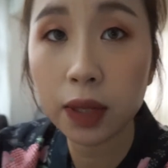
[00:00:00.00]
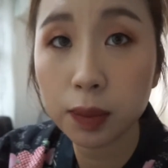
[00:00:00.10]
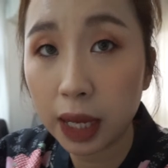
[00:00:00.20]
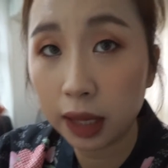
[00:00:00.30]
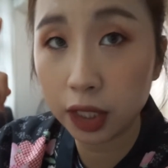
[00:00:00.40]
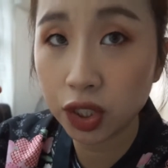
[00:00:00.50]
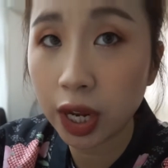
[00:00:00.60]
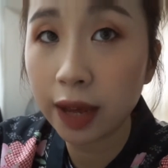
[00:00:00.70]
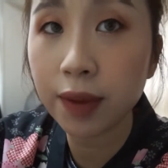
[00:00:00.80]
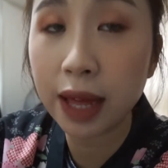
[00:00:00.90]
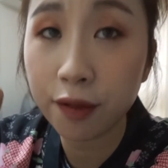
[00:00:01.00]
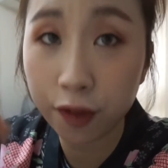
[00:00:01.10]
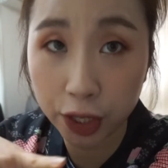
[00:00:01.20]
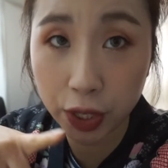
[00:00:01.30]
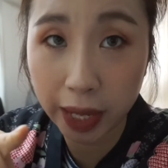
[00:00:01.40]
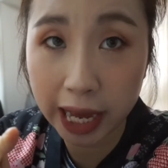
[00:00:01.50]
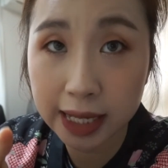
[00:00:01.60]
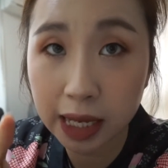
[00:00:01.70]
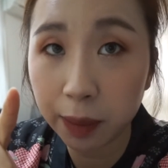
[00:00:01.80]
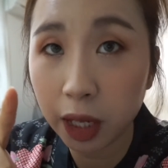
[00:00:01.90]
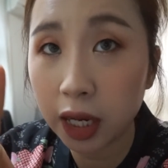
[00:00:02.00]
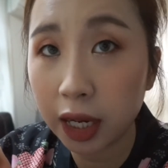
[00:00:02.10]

Now it's my lunchtime, and for you guys, I'm